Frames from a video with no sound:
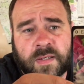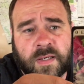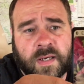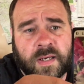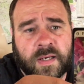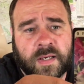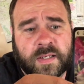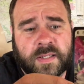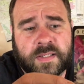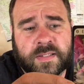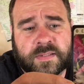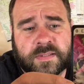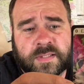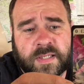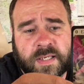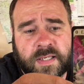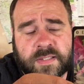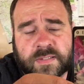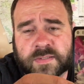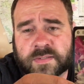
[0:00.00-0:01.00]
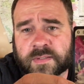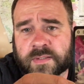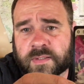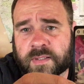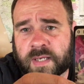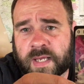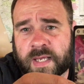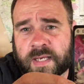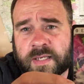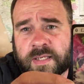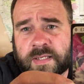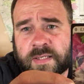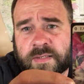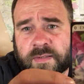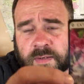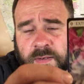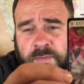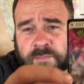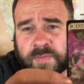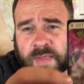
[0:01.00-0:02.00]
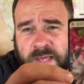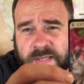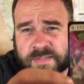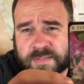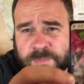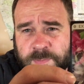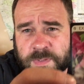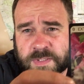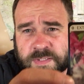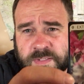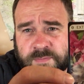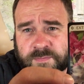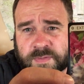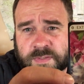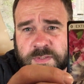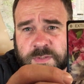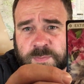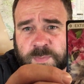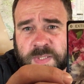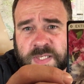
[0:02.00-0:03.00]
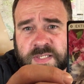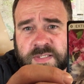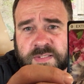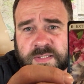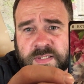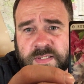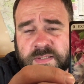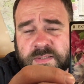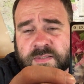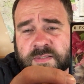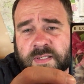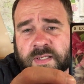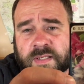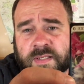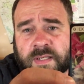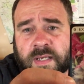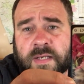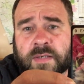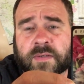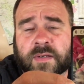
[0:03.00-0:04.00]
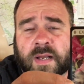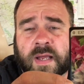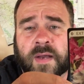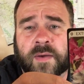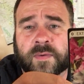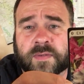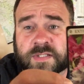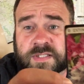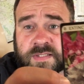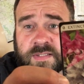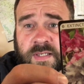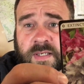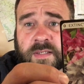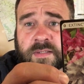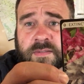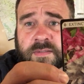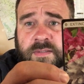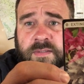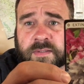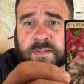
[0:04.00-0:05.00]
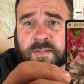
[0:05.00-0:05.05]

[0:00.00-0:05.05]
It takes any of that specific species and they are now extinct.